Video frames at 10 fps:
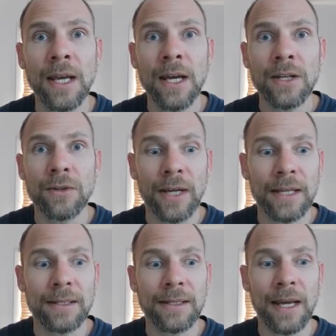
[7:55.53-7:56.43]
so
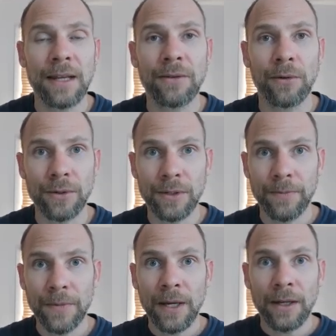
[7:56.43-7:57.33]
let's say those
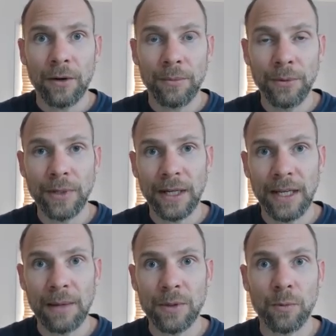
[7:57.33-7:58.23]
computer
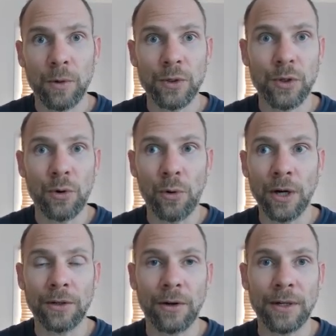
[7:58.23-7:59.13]
games were
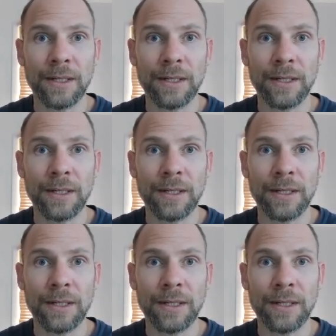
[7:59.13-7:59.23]
scored on a